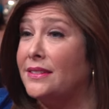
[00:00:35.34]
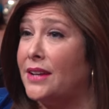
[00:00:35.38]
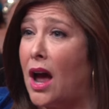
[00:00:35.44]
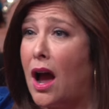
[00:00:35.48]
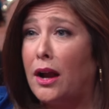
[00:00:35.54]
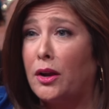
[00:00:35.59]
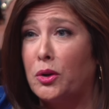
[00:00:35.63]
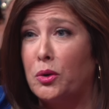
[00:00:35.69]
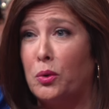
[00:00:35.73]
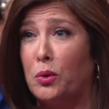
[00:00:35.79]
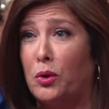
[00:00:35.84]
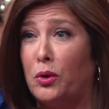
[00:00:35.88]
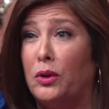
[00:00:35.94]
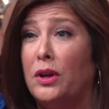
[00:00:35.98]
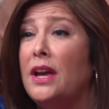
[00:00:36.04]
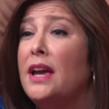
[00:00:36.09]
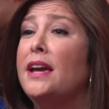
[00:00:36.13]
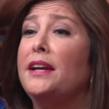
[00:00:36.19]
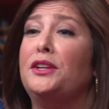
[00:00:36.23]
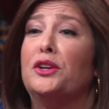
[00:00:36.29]
not cool.
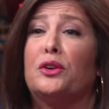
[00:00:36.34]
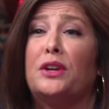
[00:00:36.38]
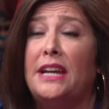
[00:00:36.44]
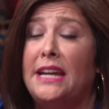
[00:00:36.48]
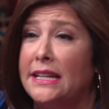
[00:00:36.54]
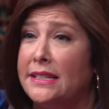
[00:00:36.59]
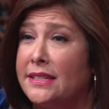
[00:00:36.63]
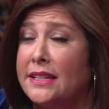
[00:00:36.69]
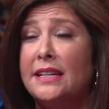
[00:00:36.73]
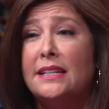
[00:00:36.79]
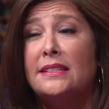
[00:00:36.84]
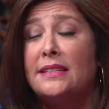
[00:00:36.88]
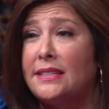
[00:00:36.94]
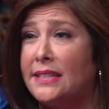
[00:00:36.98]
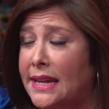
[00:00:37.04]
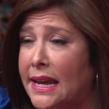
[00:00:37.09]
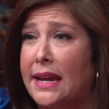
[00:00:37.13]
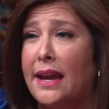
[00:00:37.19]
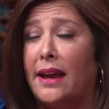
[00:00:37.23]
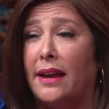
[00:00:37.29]
Your I kids agree. can
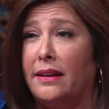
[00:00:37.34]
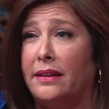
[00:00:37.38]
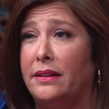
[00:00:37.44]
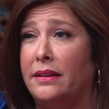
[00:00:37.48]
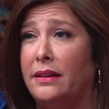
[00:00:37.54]
see it.